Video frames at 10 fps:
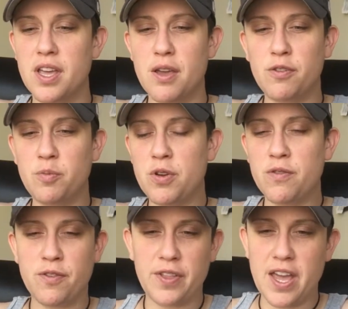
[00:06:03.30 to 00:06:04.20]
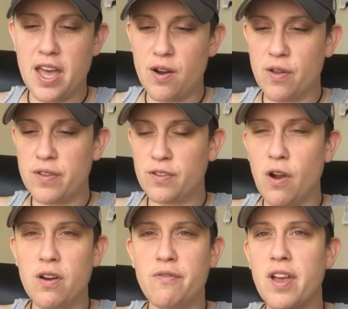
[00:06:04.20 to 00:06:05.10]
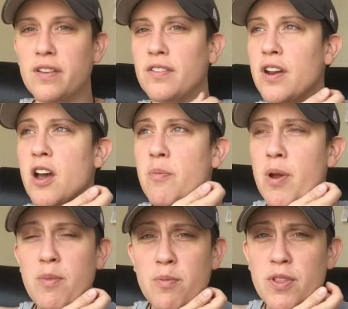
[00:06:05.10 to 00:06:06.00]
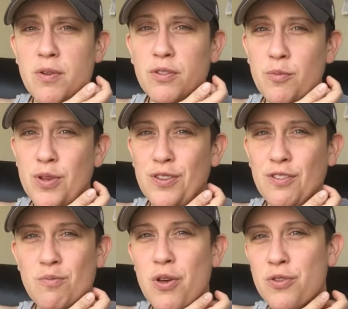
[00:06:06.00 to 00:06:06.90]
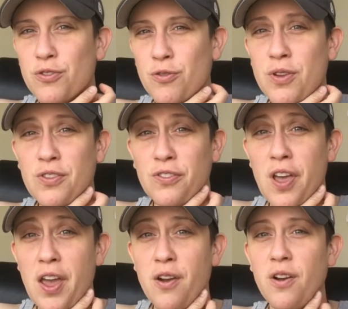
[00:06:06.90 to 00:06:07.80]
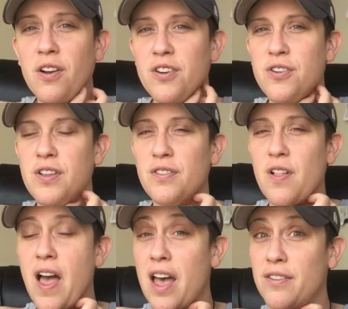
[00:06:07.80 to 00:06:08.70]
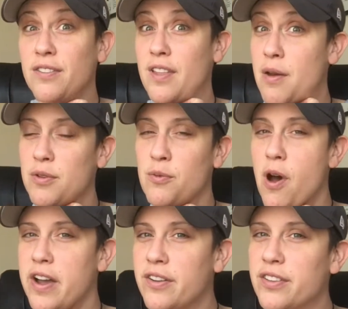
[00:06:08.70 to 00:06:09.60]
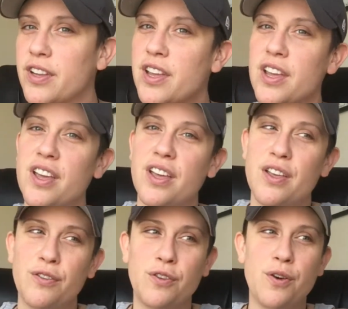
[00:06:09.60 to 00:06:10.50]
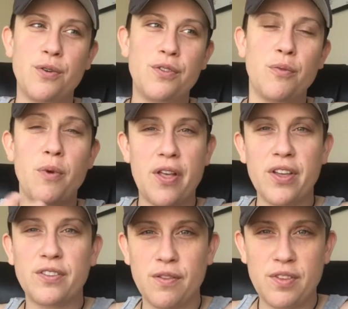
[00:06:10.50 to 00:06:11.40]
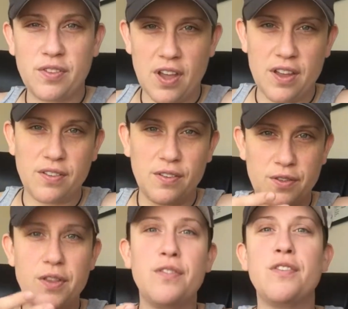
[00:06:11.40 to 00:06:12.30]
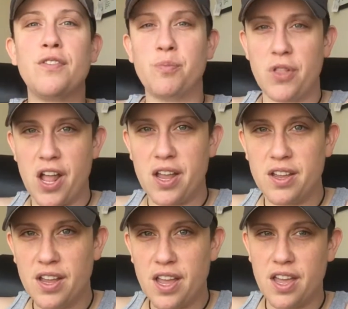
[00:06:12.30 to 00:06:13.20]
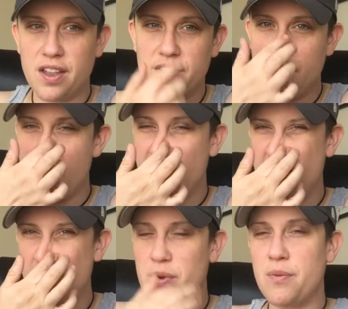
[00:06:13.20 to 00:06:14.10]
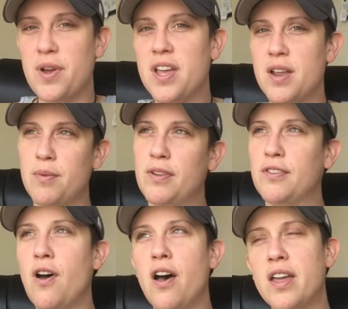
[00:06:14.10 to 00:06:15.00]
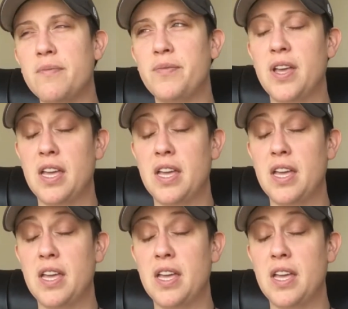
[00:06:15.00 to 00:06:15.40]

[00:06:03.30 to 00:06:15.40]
it was beautiful. They had all these artifacts set up. I remember there was a piece of Mother Teresa's hair underneath glass. That was wild. So the Relics of the Saints is this display, and we went and we saw it,